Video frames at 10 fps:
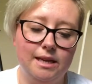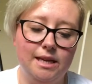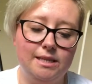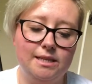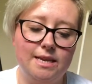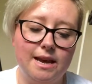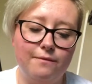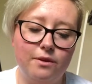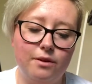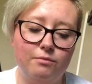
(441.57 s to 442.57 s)
he's
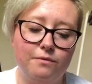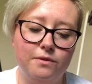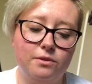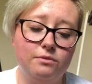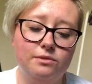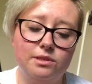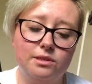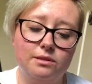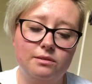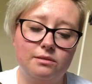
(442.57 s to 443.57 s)
never refused
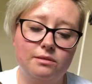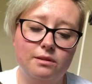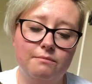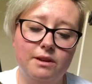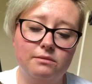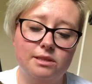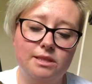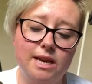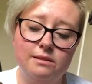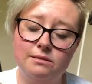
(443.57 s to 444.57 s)
a meal
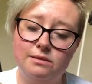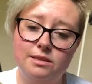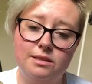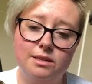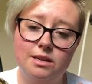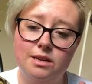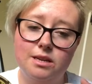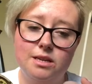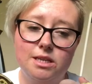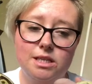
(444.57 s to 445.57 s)
since.
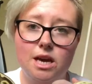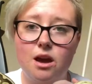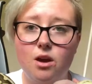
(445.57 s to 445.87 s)
So